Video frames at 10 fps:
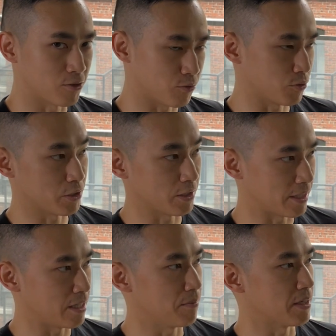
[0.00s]
So it's really going to
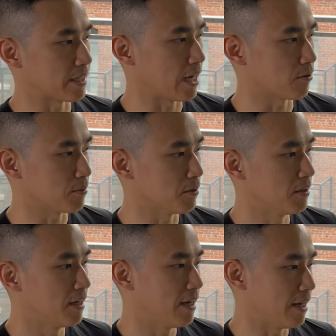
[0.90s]
keep me accountable
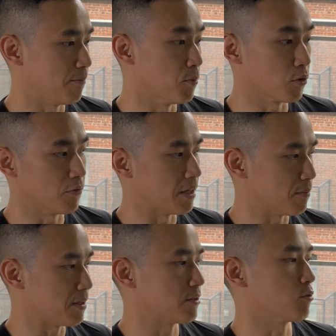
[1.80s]
and motivate
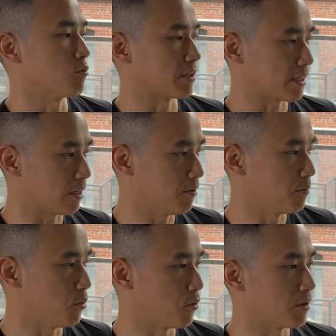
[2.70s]
me to work out
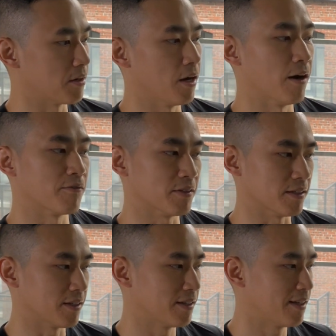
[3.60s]
more
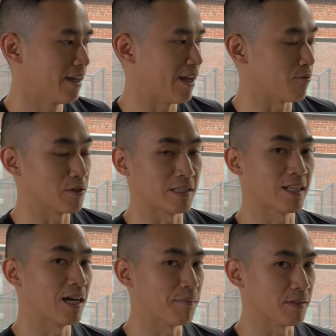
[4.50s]
often and really
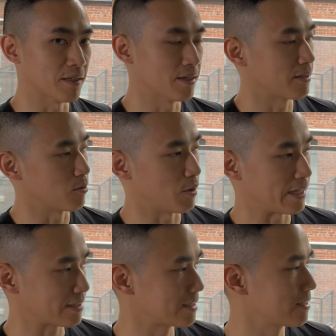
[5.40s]
climb the
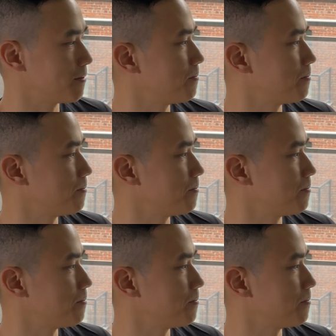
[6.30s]
ranks.